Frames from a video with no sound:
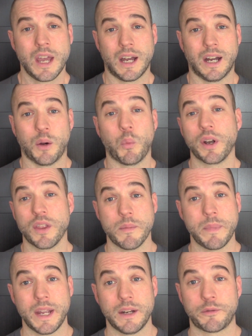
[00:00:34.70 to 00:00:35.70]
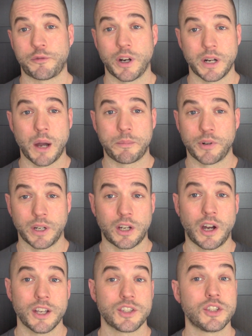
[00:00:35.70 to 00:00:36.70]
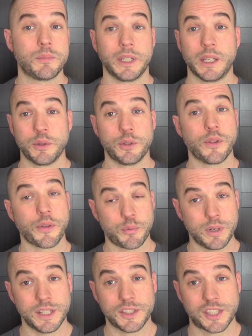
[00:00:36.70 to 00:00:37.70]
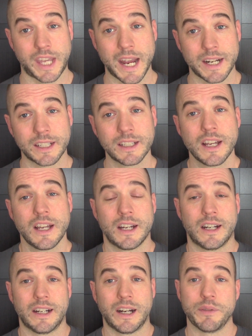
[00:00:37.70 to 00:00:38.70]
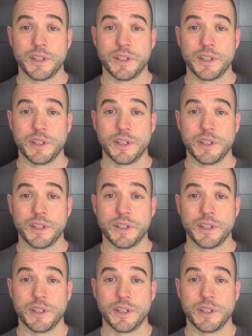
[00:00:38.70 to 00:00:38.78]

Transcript: uh, one of the main front upfront costs is being able to do the 3D scanning uh,